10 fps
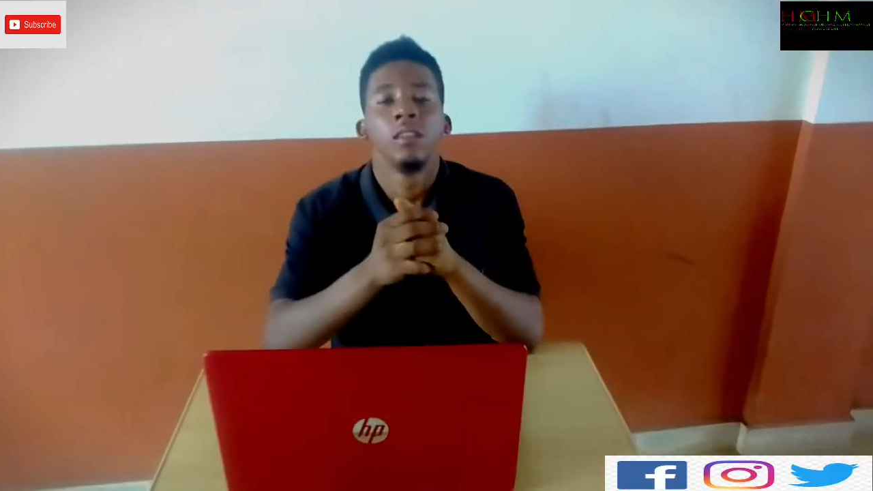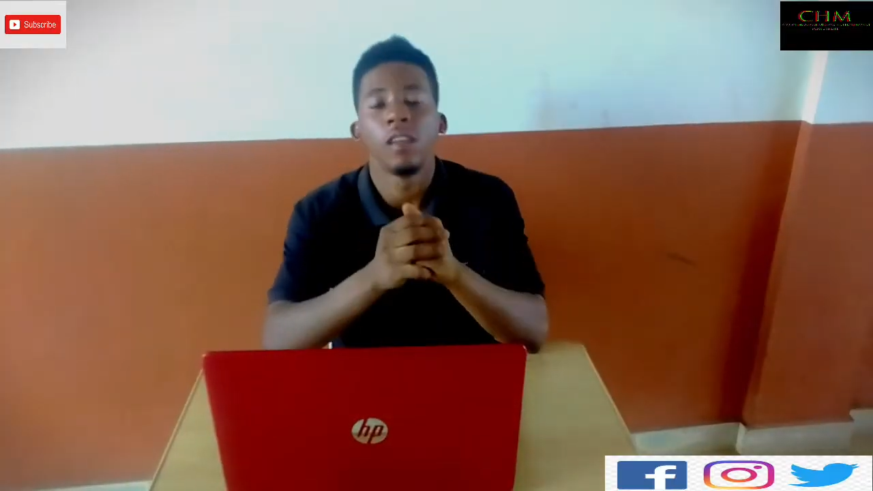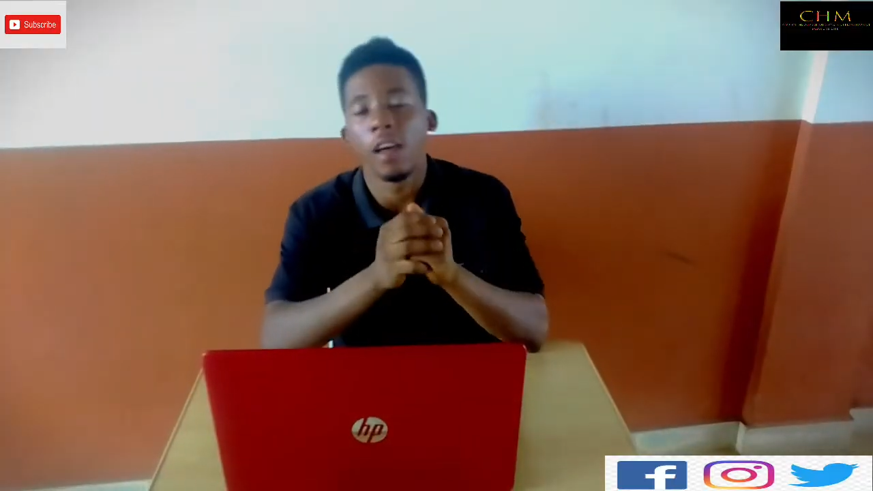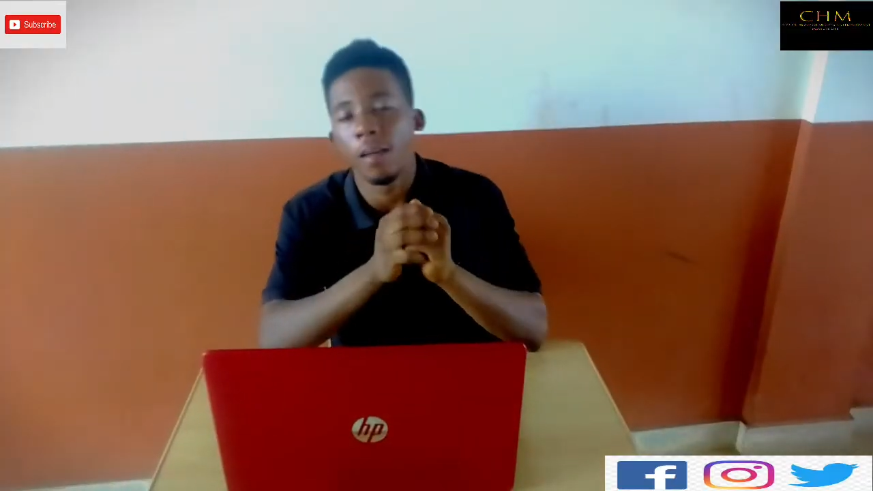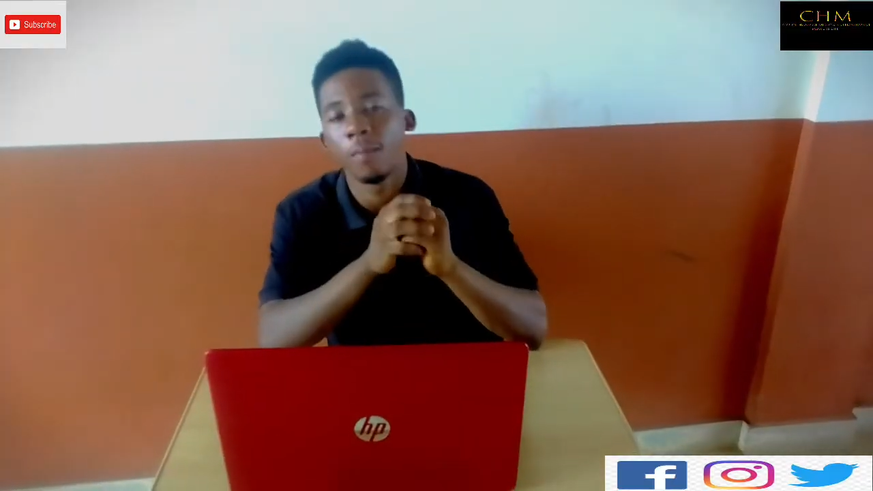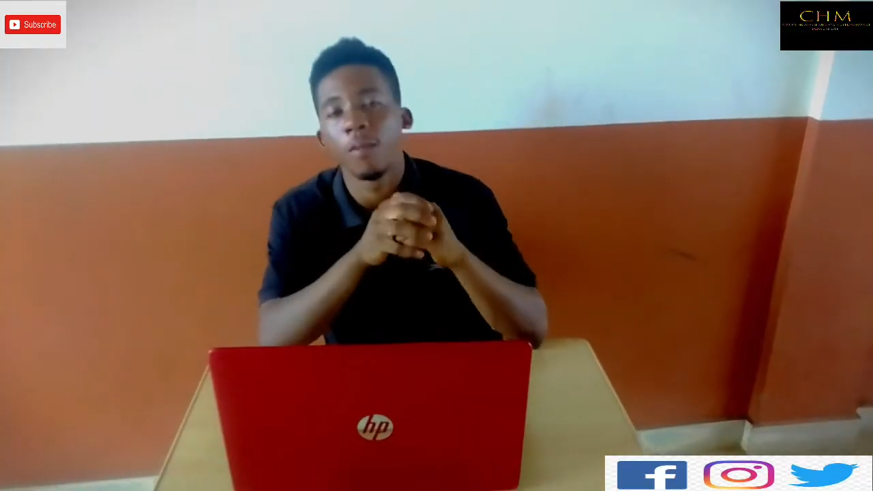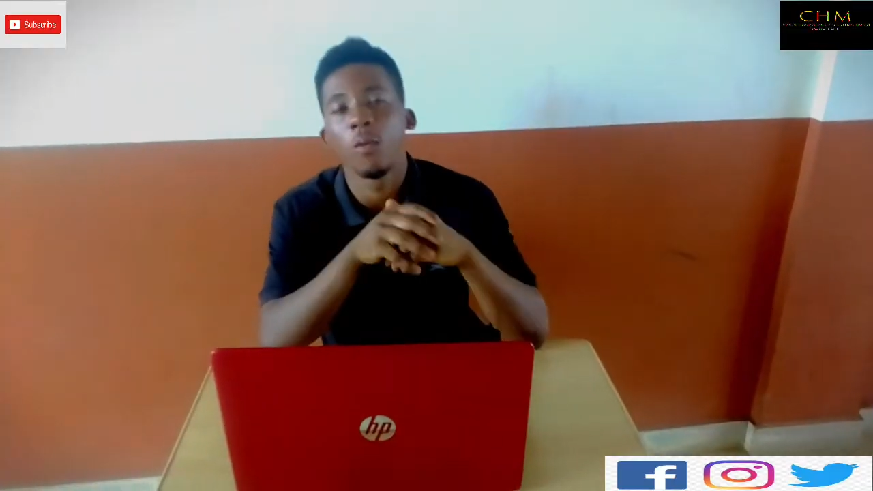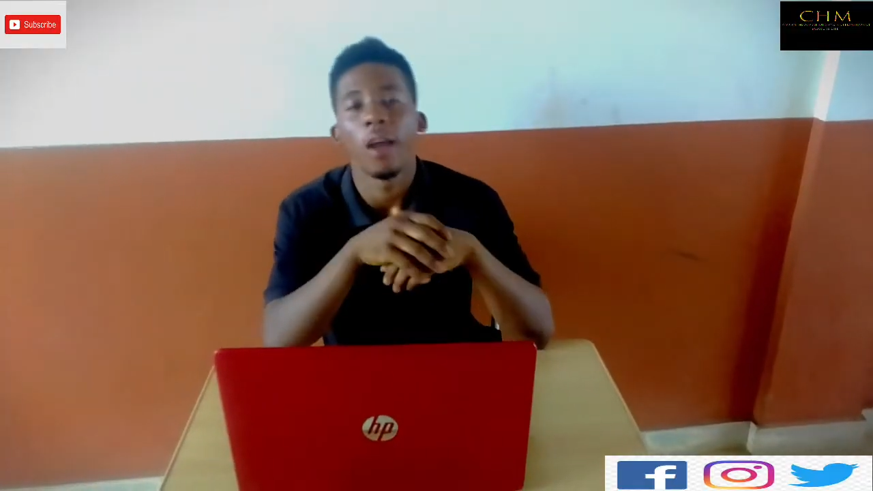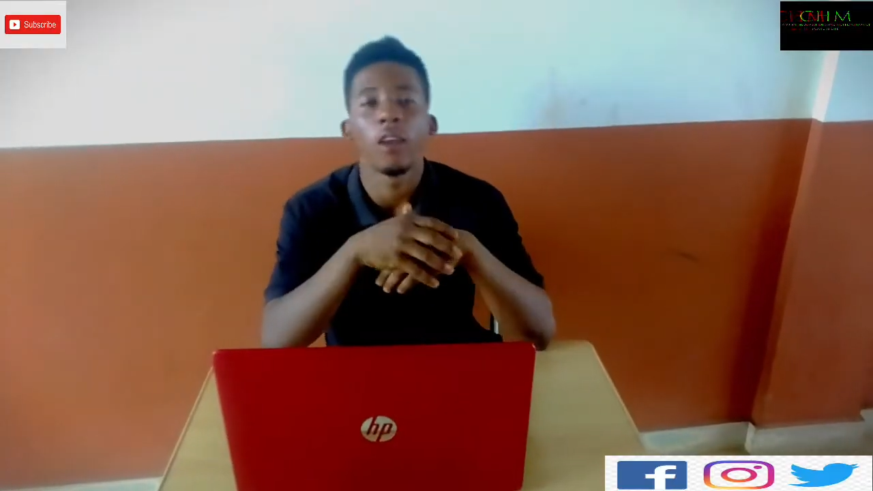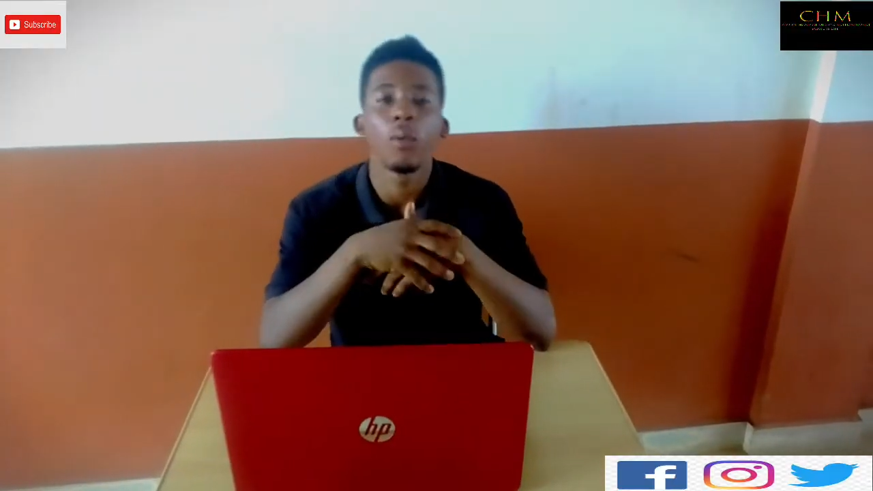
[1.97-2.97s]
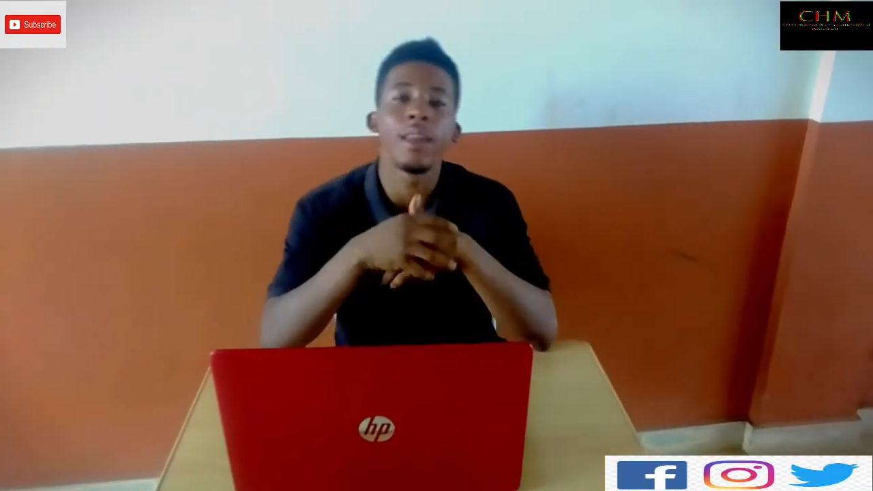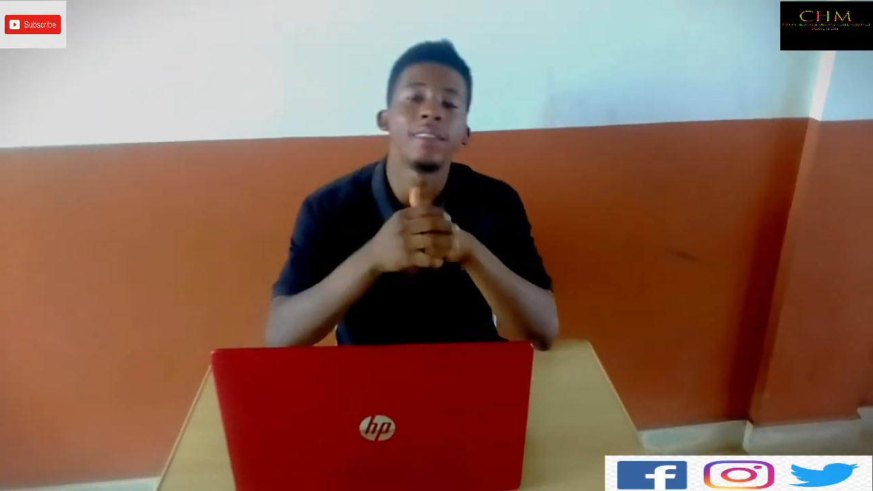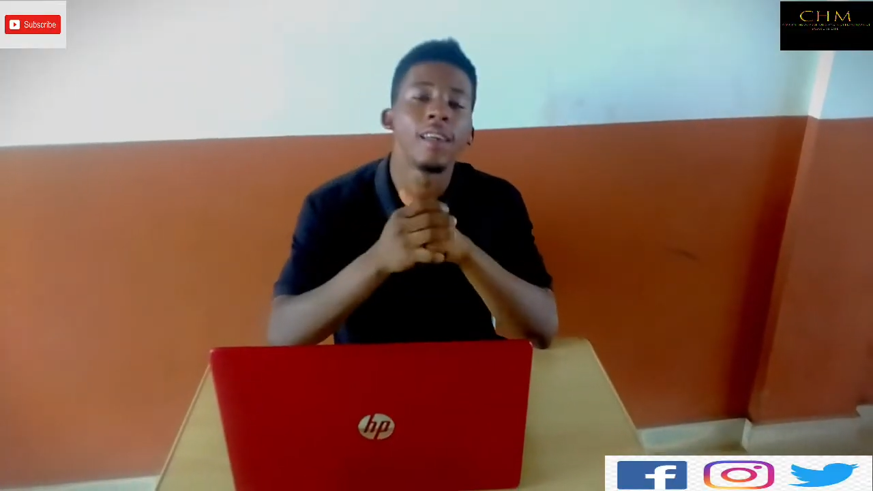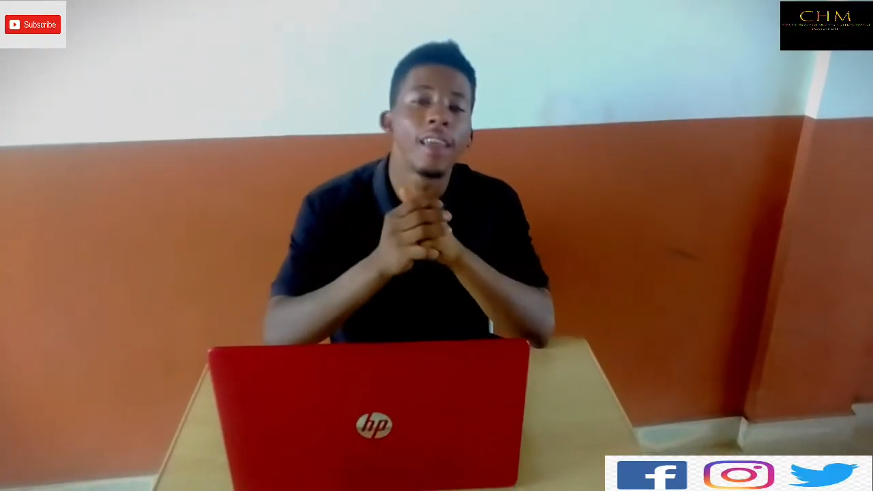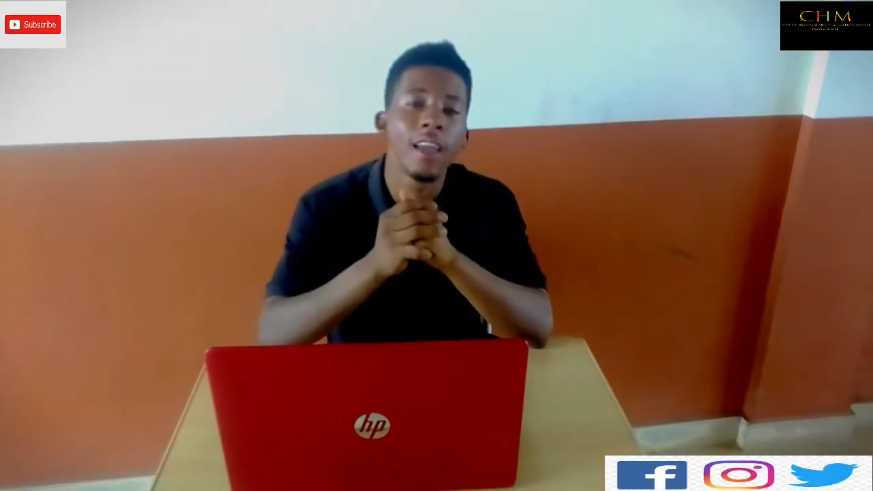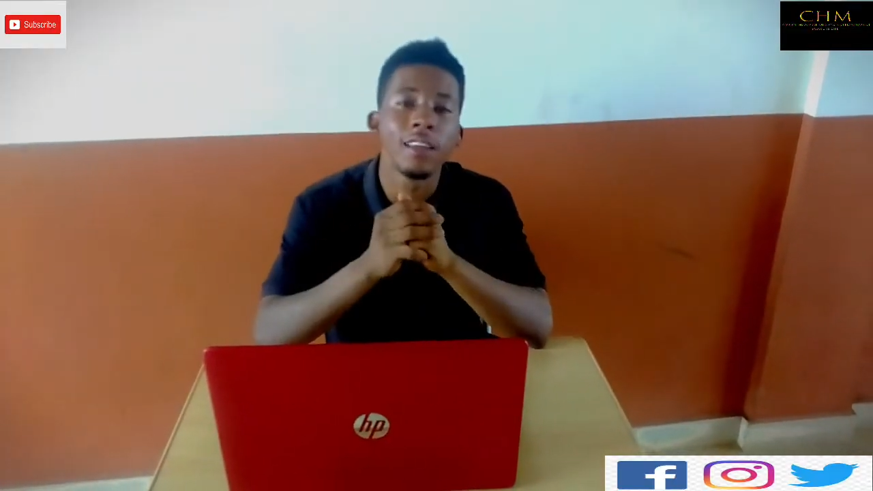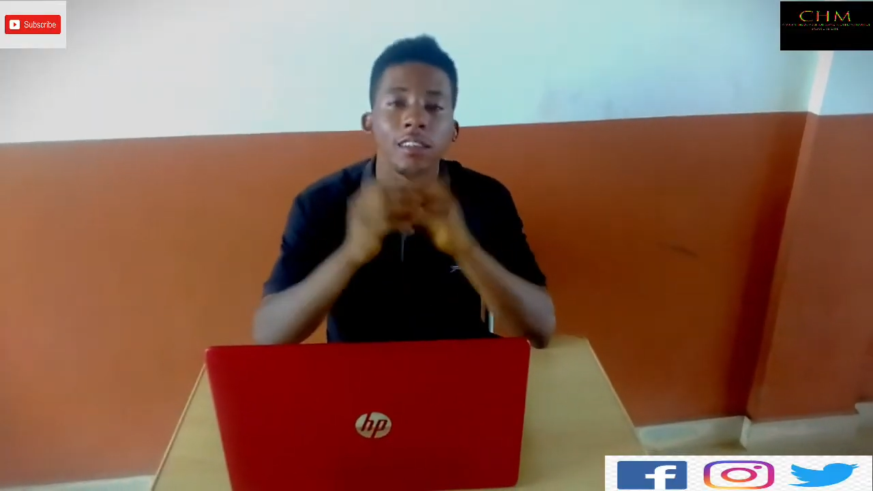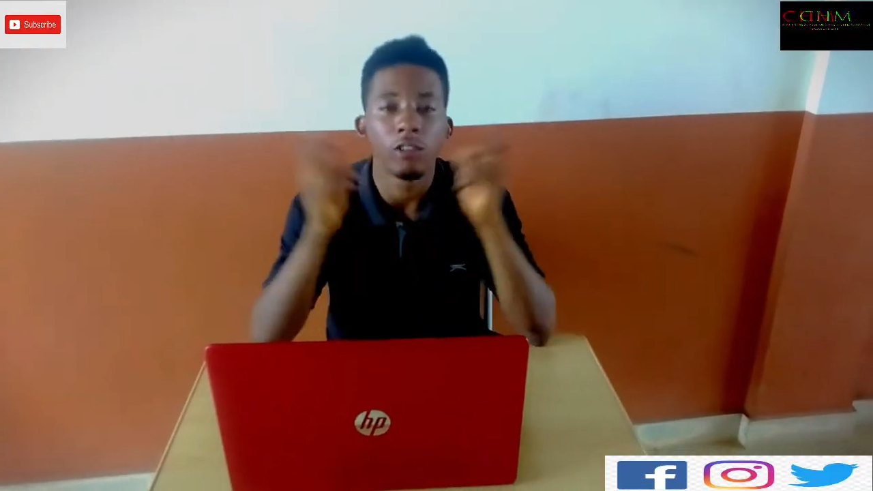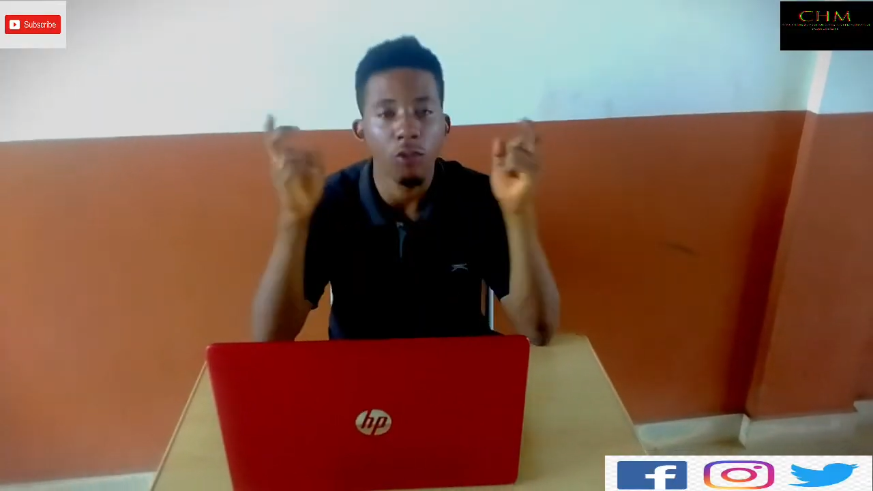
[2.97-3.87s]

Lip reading: Yeah, we are doing it again.